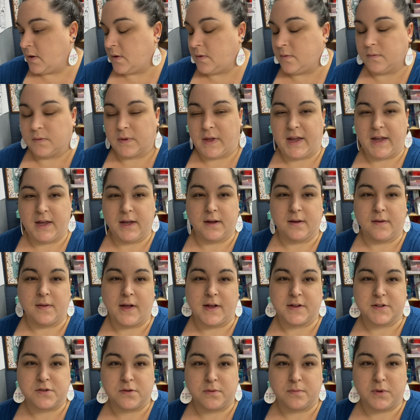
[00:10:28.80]
like a
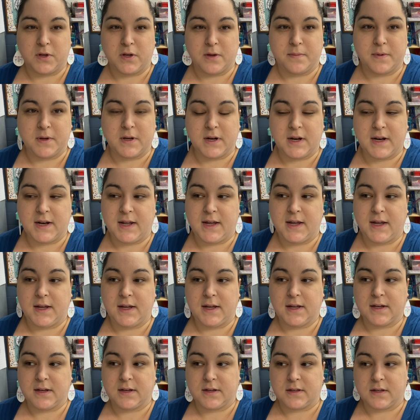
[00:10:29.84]
classroom
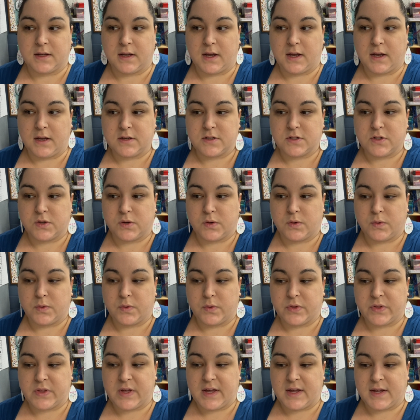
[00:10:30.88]
community and like
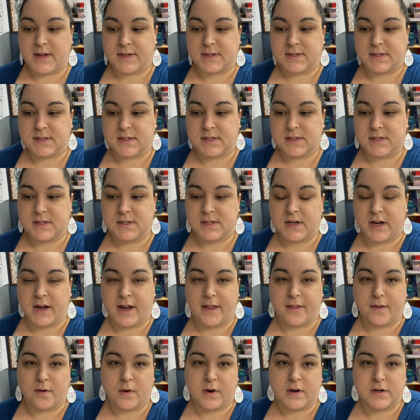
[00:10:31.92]
do things
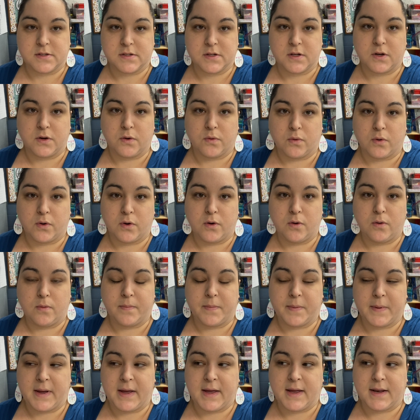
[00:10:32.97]
together as a
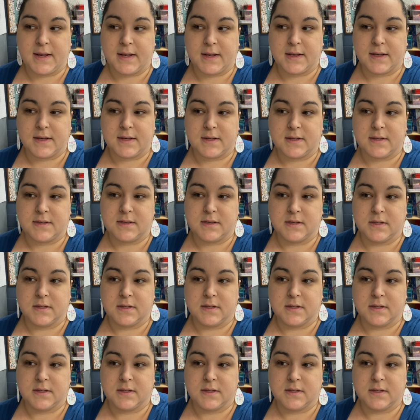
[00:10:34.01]
group and